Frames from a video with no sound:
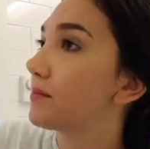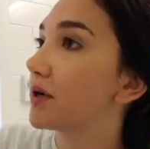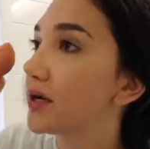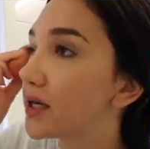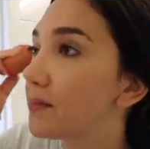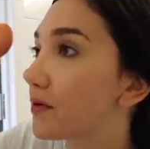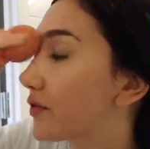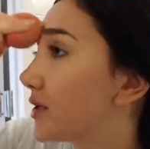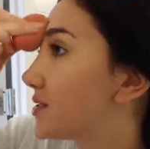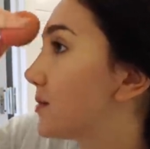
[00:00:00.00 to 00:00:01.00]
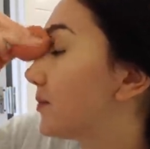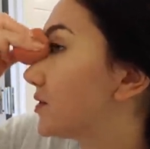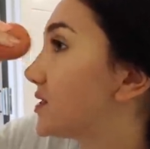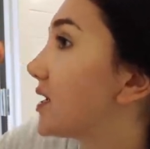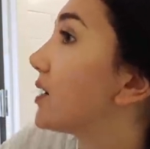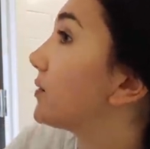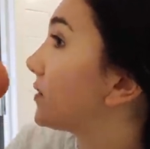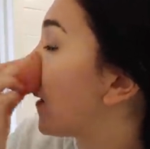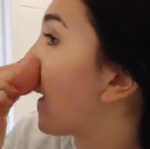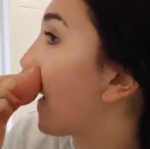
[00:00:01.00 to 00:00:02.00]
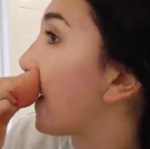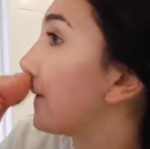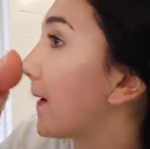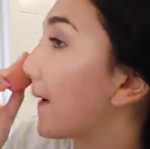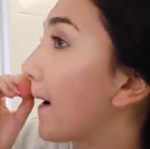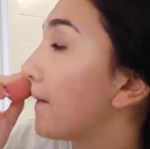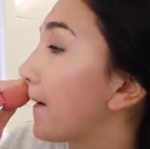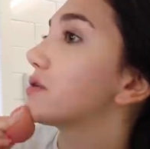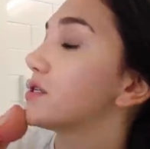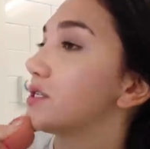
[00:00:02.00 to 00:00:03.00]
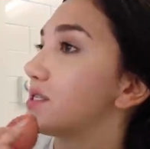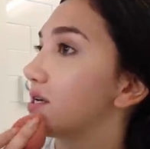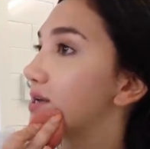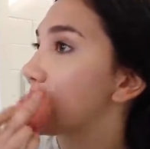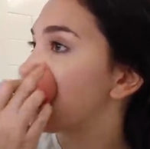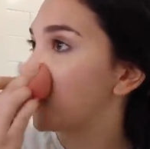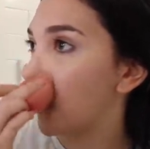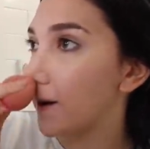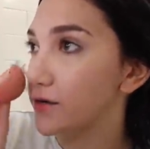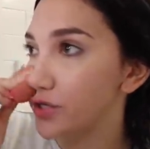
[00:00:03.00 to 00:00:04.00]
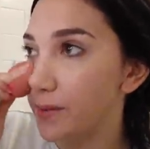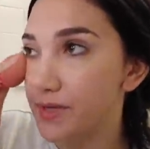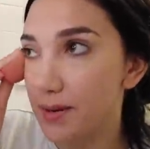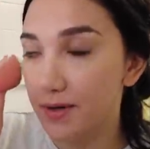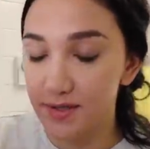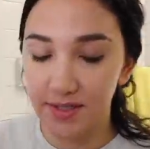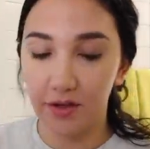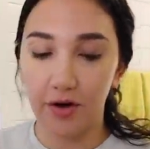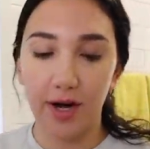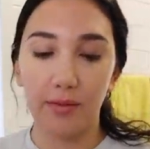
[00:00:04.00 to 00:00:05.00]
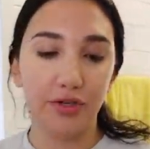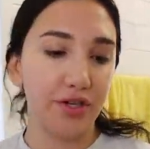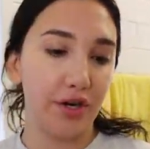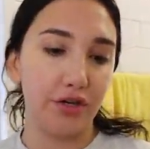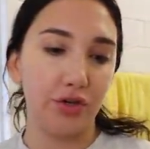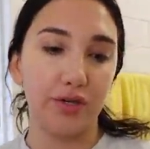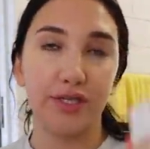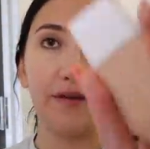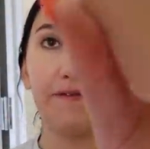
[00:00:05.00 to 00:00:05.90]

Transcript: I'm gonna keep it really simple today with the makeup. So I just did Tarte Shape Tape Concealer. Now I'm just gonna do this